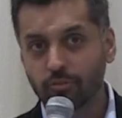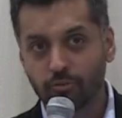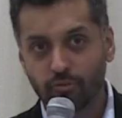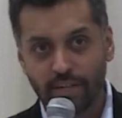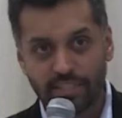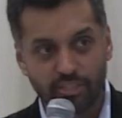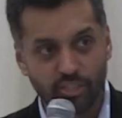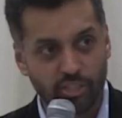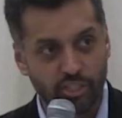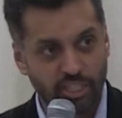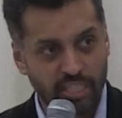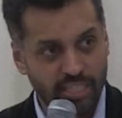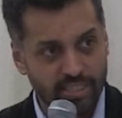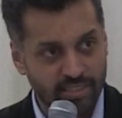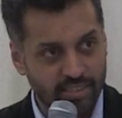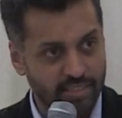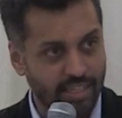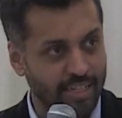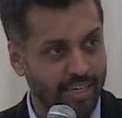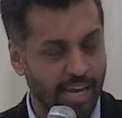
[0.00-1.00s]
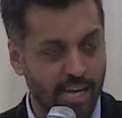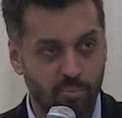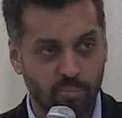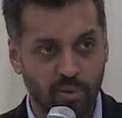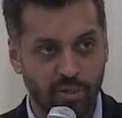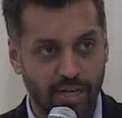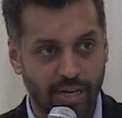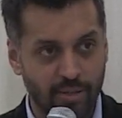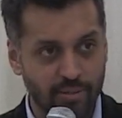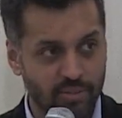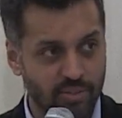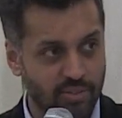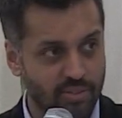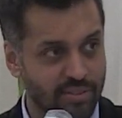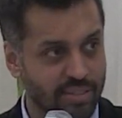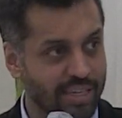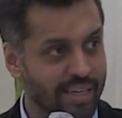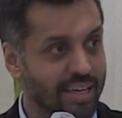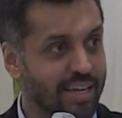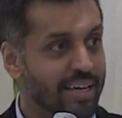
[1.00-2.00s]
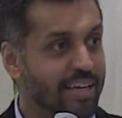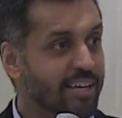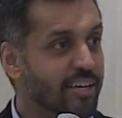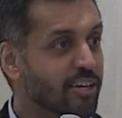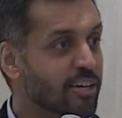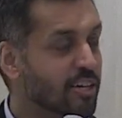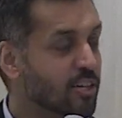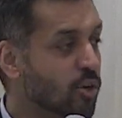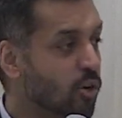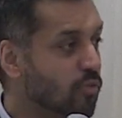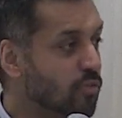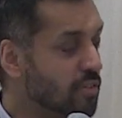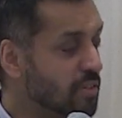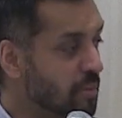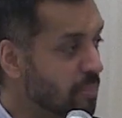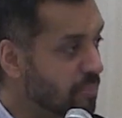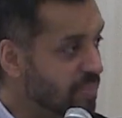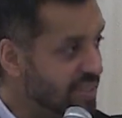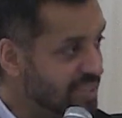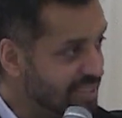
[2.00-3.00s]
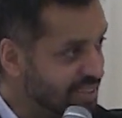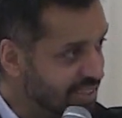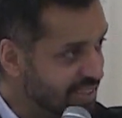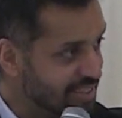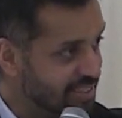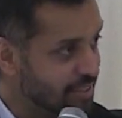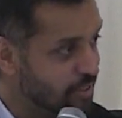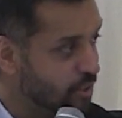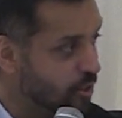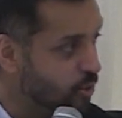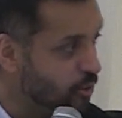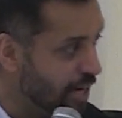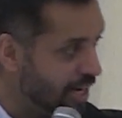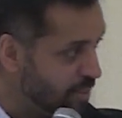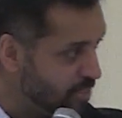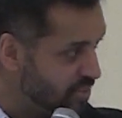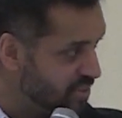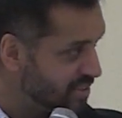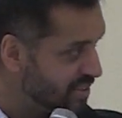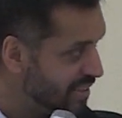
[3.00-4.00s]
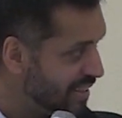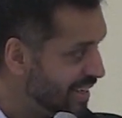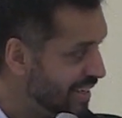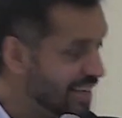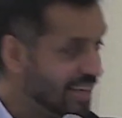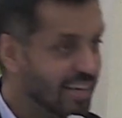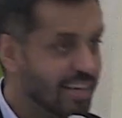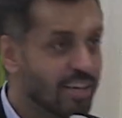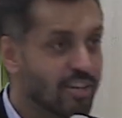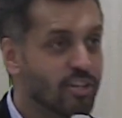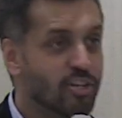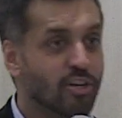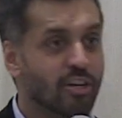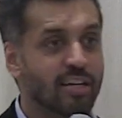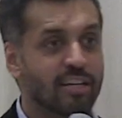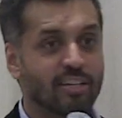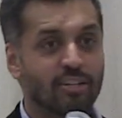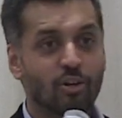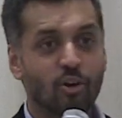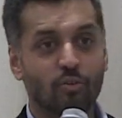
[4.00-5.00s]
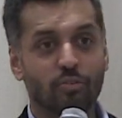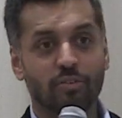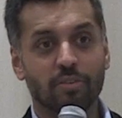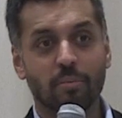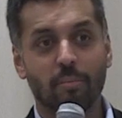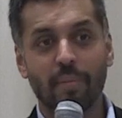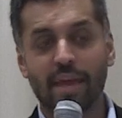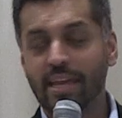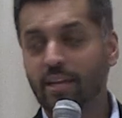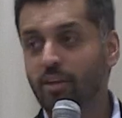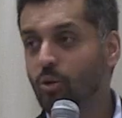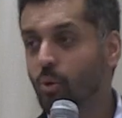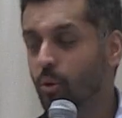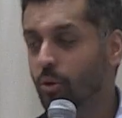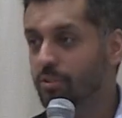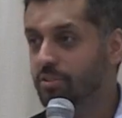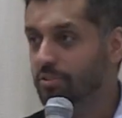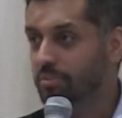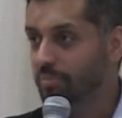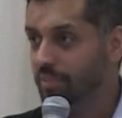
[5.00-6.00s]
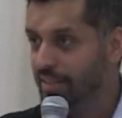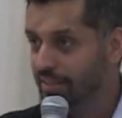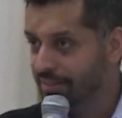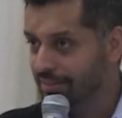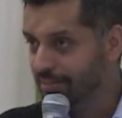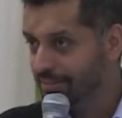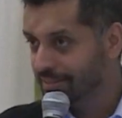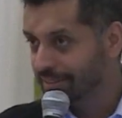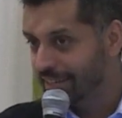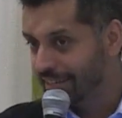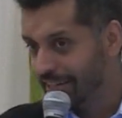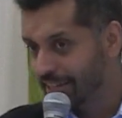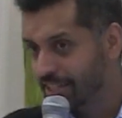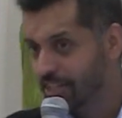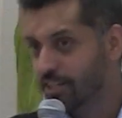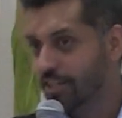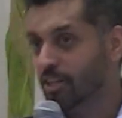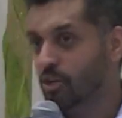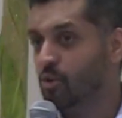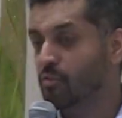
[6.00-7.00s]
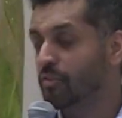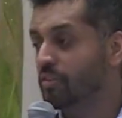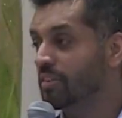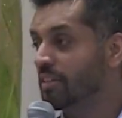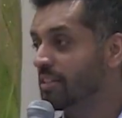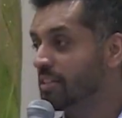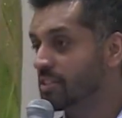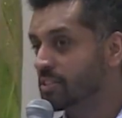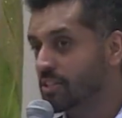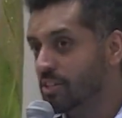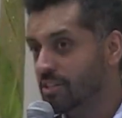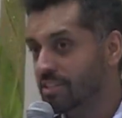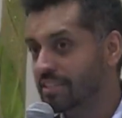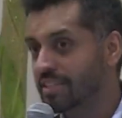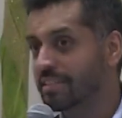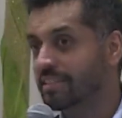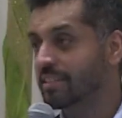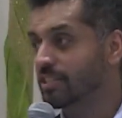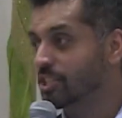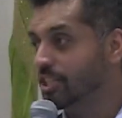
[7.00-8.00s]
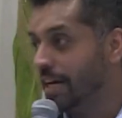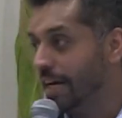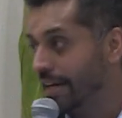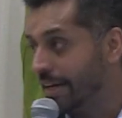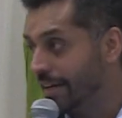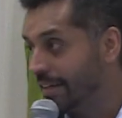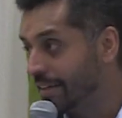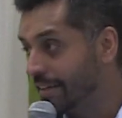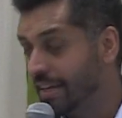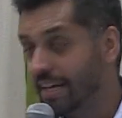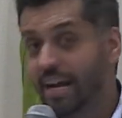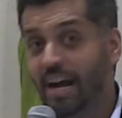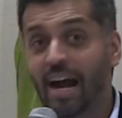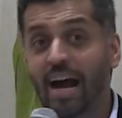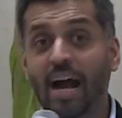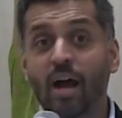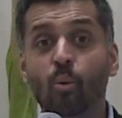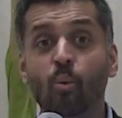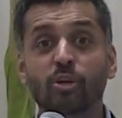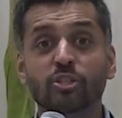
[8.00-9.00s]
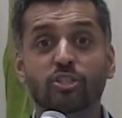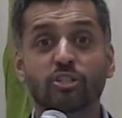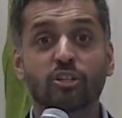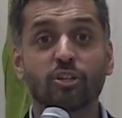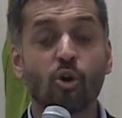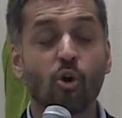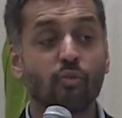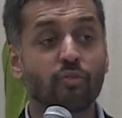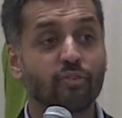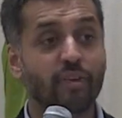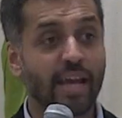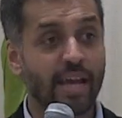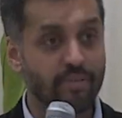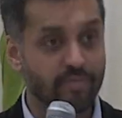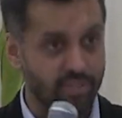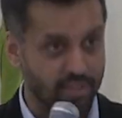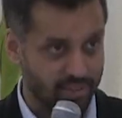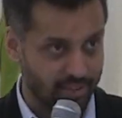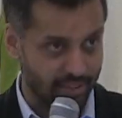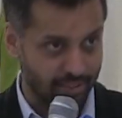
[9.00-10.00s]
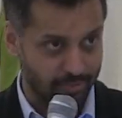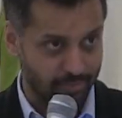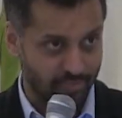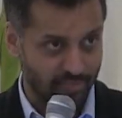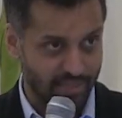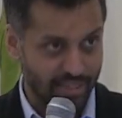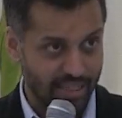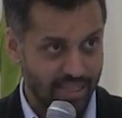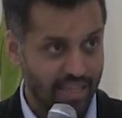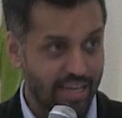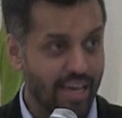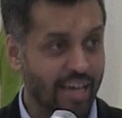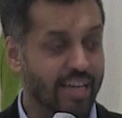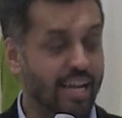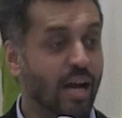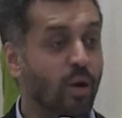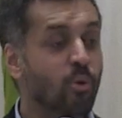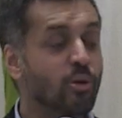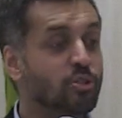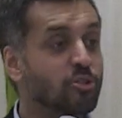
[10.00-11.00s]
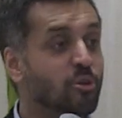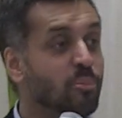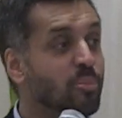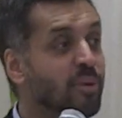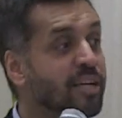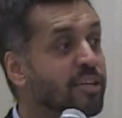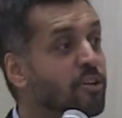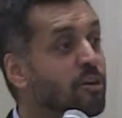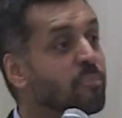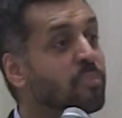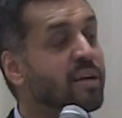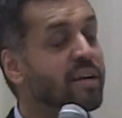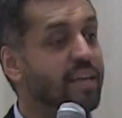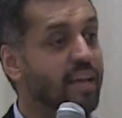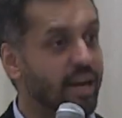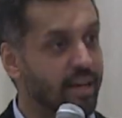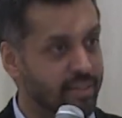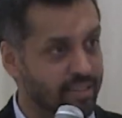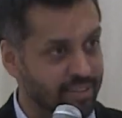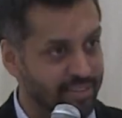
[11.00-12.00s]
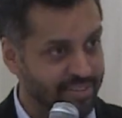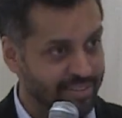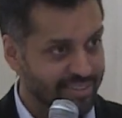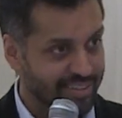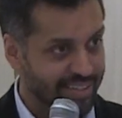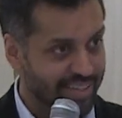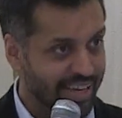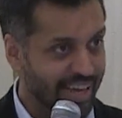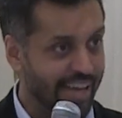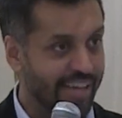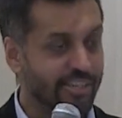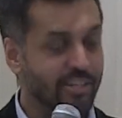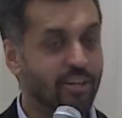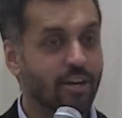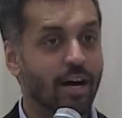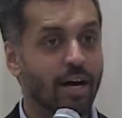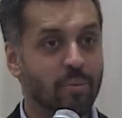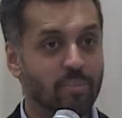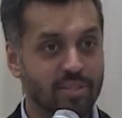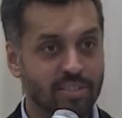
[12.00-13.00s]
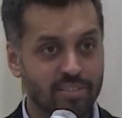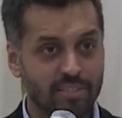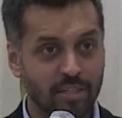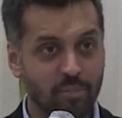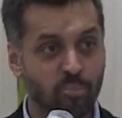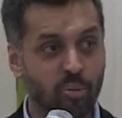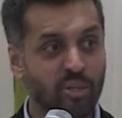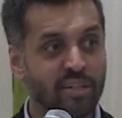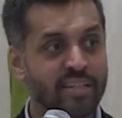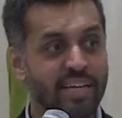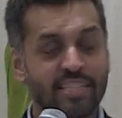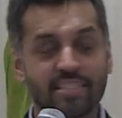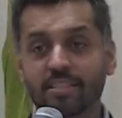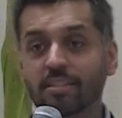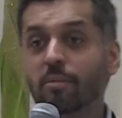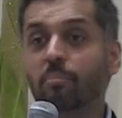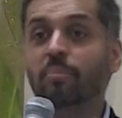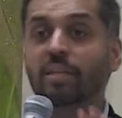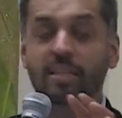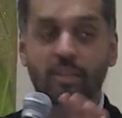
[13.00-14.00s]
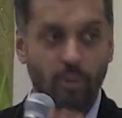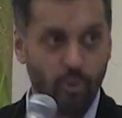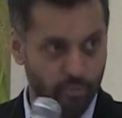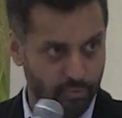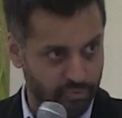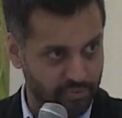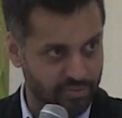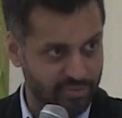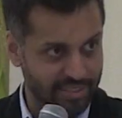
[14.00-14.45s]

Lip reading: French cheeses I can't pronounce, you're gonna go for the biscuits and the grapes, you're gonna go for the main course meal, you're gonna go for the desserts and the chai. I want you to go for everything. And I want you to bring your biryani and your hummus and put it next to the meatloaf.